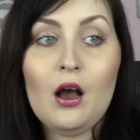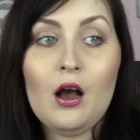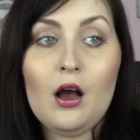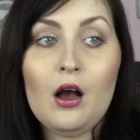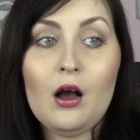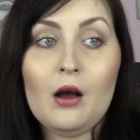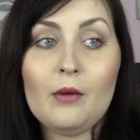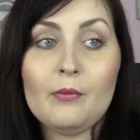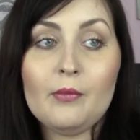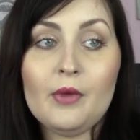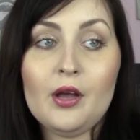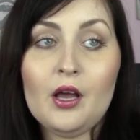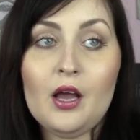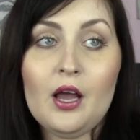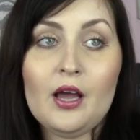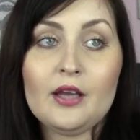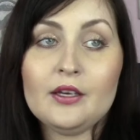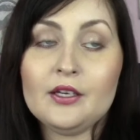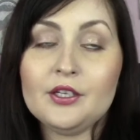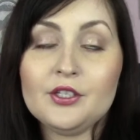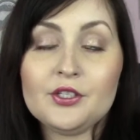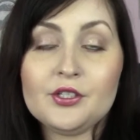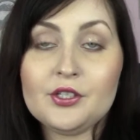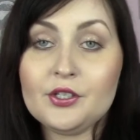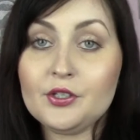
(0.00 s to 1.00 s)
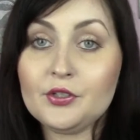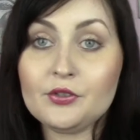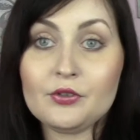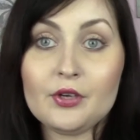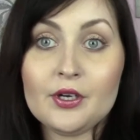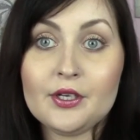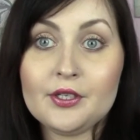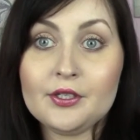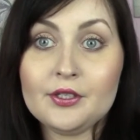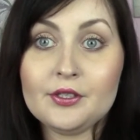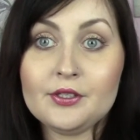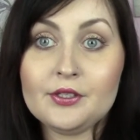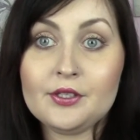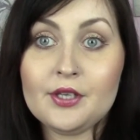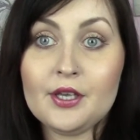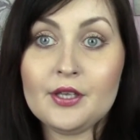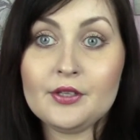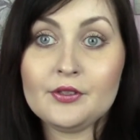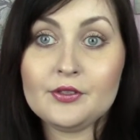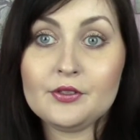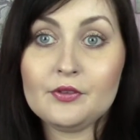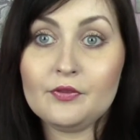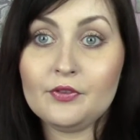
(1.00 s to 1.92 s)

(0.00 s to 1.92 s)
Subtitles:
and it sinks right into the skin.